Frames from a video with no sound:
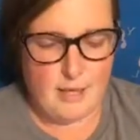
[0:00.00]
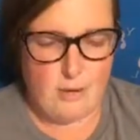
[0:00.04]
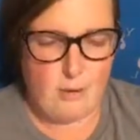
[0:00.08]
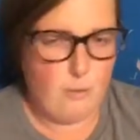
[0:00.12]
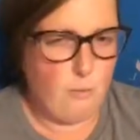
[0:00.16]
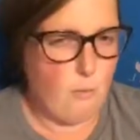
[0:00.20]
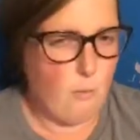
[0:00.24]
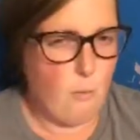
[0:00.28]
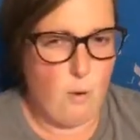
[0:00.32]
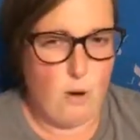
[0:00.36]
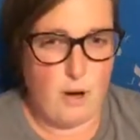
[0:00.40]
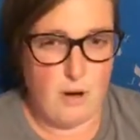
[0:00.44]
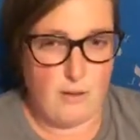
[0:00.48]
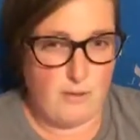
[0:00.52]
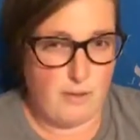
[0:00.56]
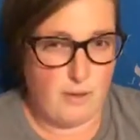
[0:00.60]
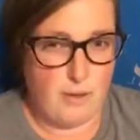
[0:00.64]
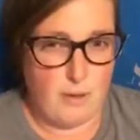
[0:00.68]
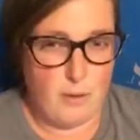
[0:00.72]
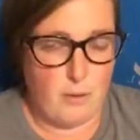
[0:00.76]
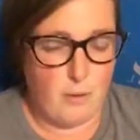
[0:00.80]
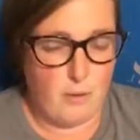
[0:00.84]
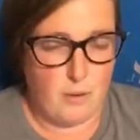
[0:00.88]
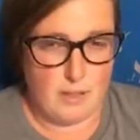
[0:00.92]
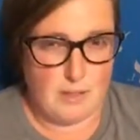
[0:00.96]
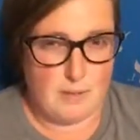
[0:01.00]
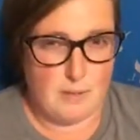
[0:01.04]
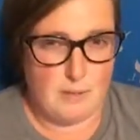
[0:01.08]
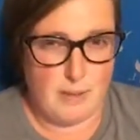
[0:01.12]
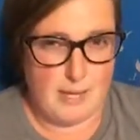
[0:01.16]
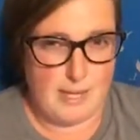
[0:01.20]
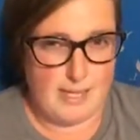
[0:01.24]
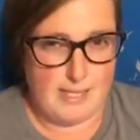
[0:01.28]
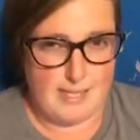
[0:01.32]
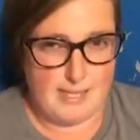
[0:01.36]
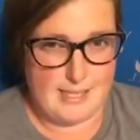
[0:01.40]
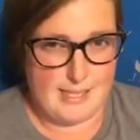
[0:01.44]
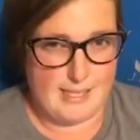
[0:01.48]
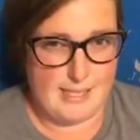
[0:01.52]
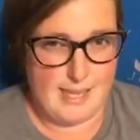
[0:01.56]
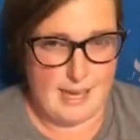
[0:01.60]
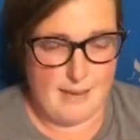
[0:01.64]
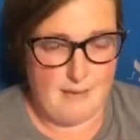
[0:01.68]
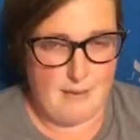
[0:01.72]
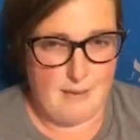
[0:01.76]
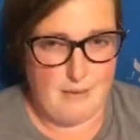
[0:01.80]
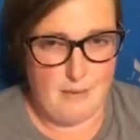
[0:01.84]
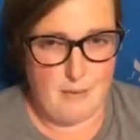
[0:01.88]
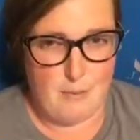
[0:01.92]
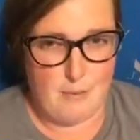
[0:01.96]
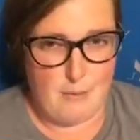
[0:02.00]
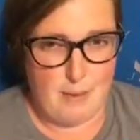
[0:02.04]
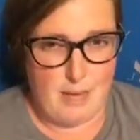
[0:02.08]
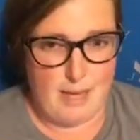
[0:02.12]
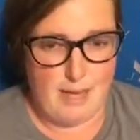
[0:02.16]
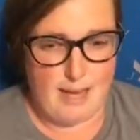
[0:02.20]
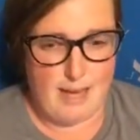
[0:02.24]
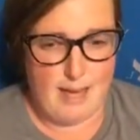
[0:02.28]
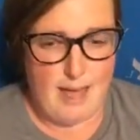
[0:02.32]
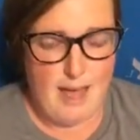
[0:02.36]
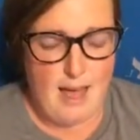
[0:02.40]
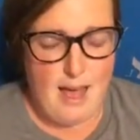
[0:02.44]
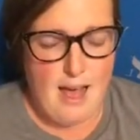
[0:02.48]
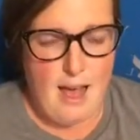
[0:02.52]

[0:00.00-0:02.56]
one of the coolest places I've ever been